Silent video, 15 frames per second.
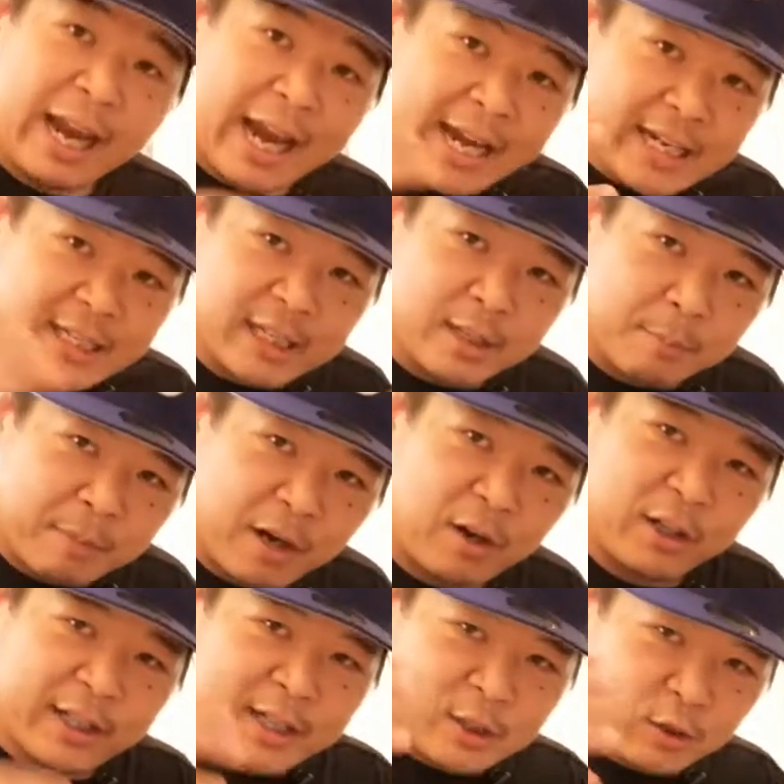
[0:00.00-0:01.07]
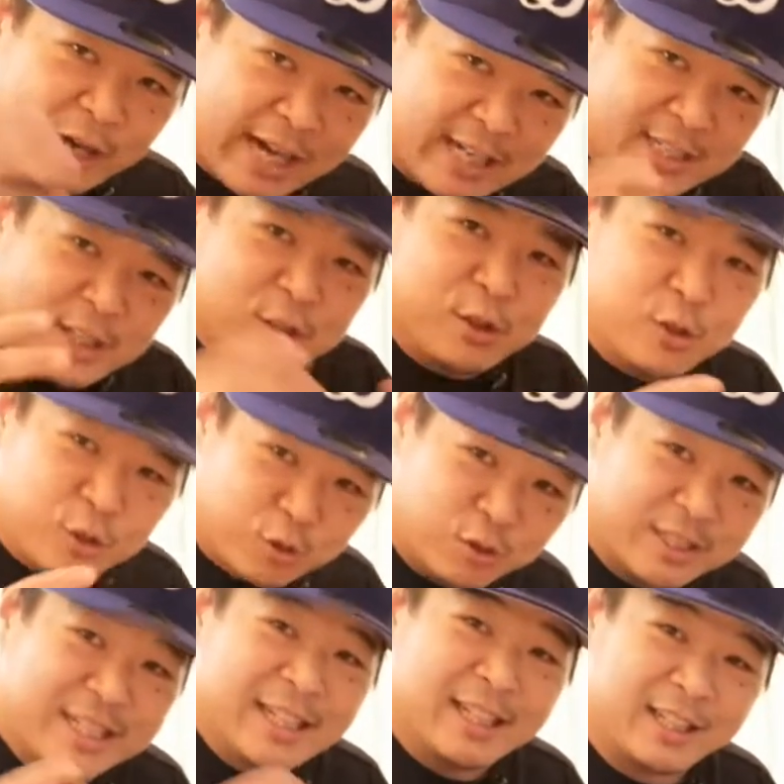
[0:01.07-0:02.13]
Asian Americans or Asian New
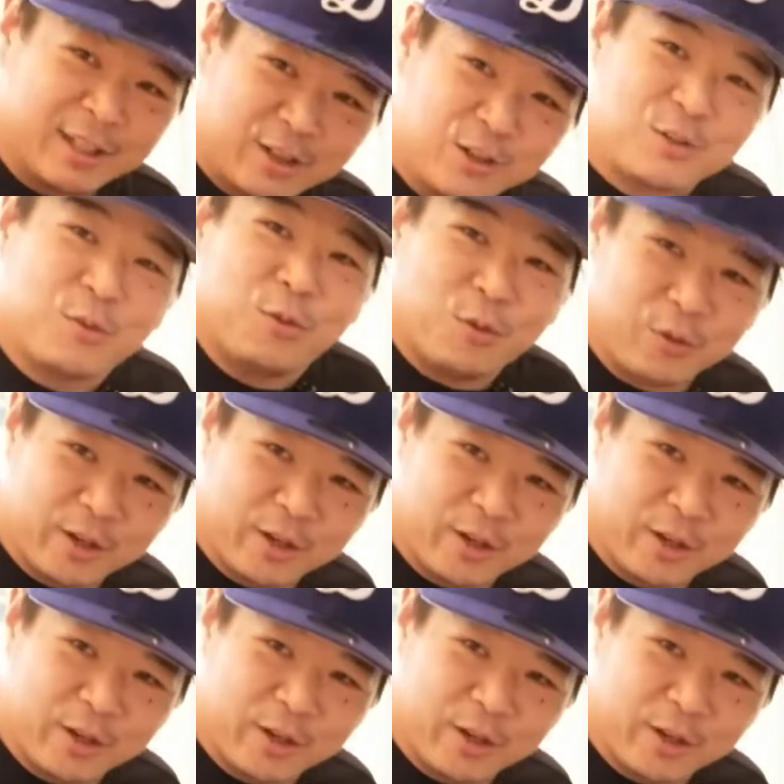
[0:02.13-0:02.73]
Zealanders,